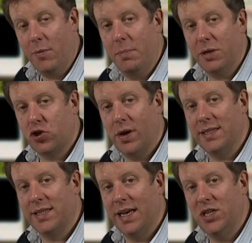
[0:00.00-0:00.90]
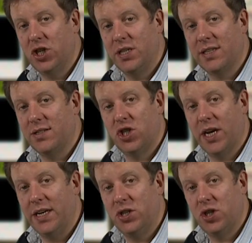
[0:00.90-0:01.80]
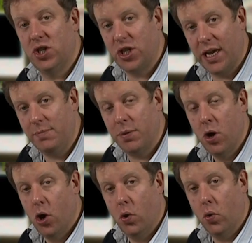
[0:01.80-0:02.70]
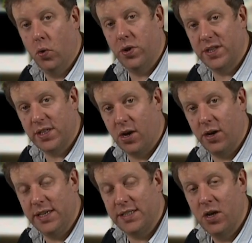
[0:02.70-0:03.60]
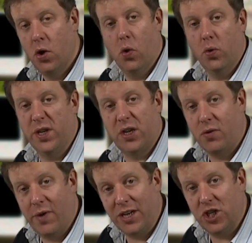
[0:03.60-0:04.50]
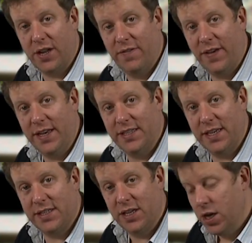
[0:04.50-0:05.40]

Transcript: remember, translation doesn't change the shape or the size or the direction it faces,